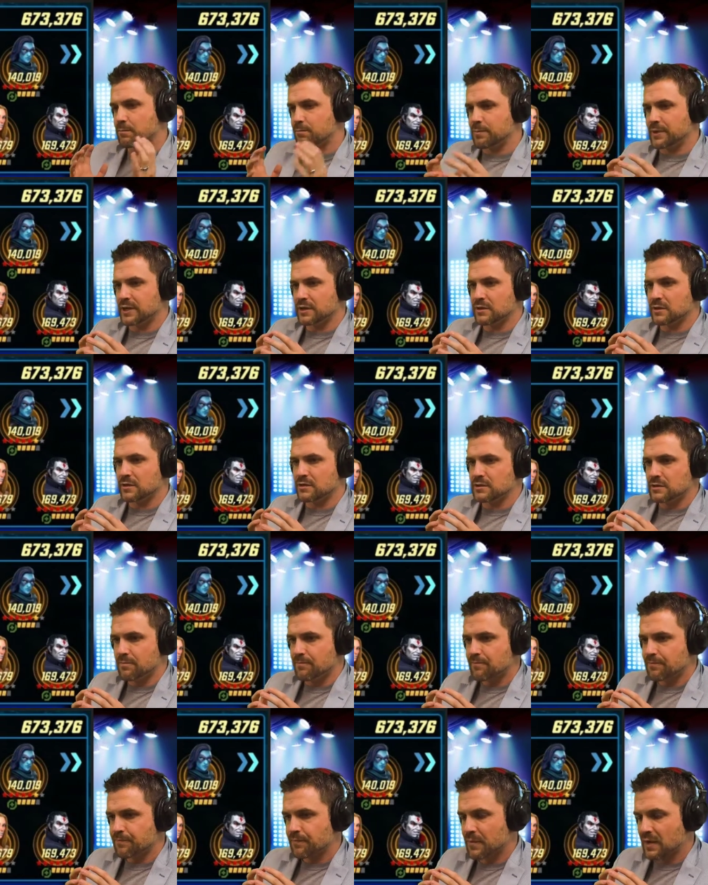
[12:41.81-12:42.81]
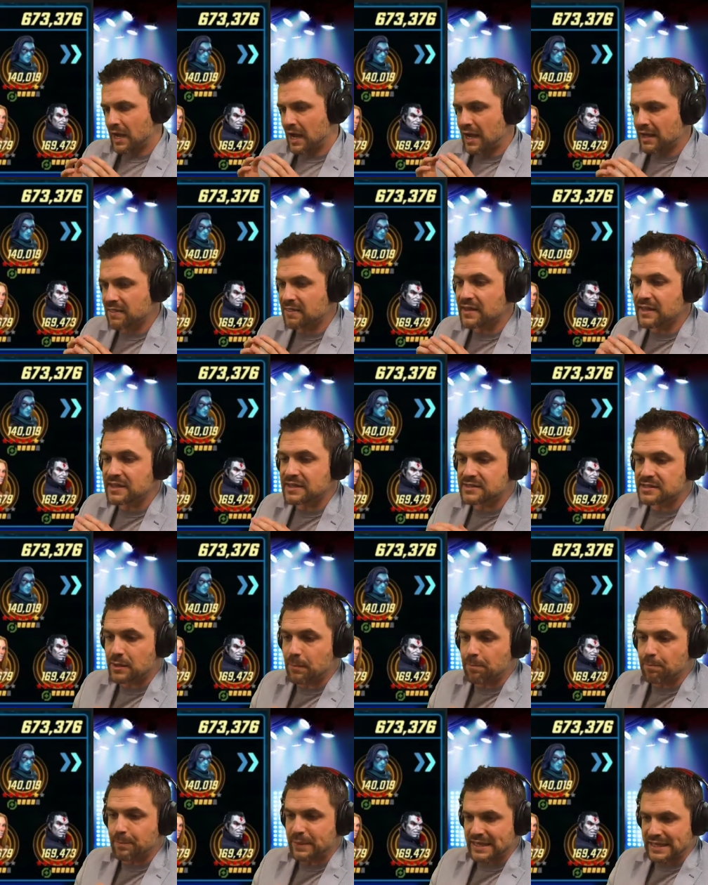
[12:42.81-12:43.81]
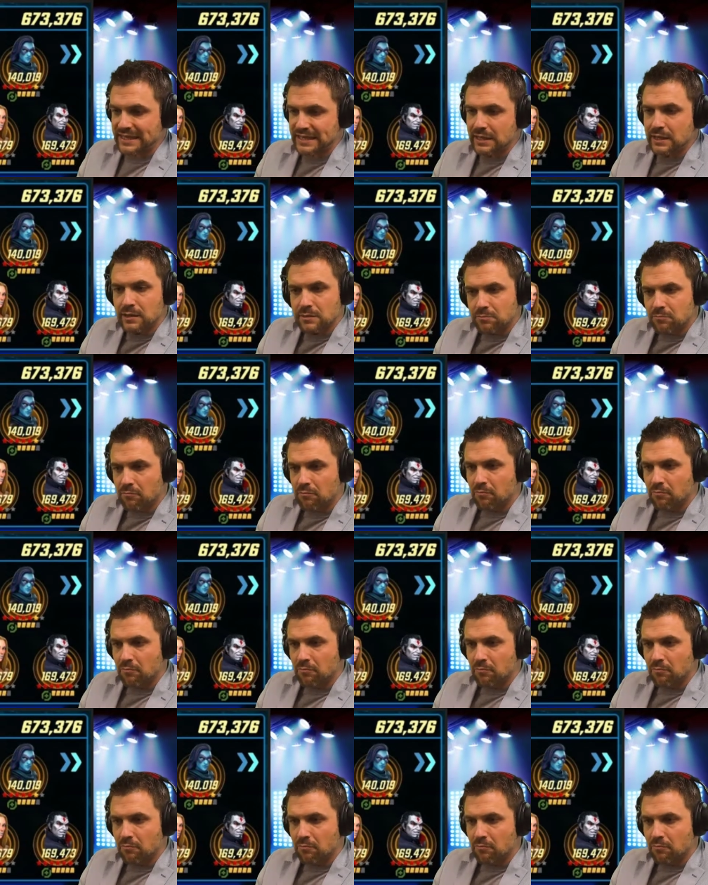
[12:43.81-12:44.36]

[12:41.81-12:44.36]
build, I think it's a B.